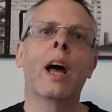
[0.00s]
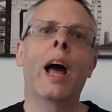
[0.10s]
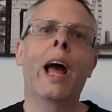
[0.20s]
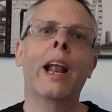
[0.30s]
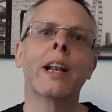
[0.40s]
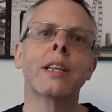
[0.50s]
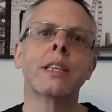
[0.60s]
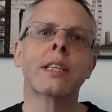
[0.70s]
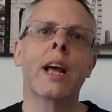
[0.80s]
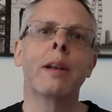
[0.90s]

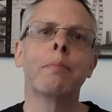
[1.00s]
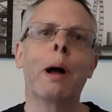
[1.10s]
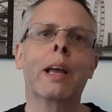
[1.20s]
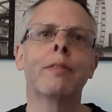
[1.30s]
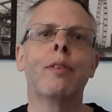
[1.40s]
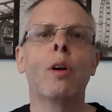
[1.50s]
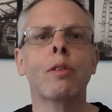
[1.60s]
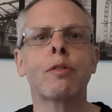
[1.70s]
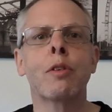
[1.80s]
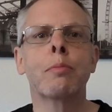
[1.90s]
and getting back
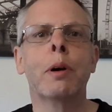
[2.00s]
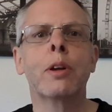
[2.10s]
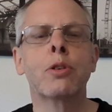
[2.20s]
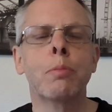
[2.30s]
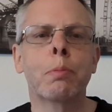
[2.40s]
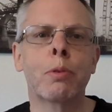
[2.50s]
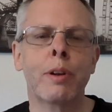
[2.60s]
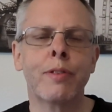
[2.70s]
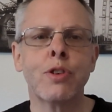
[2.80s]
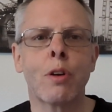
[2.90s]
involved with my group
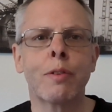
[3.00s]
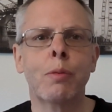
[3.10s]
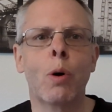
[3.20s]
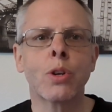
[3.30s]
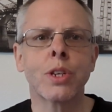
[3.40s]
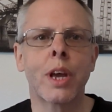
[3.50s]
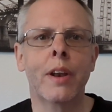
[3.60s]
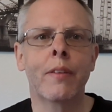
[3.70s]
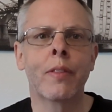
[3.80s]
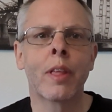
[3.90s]
Great Photography Walks
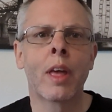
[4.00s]
again.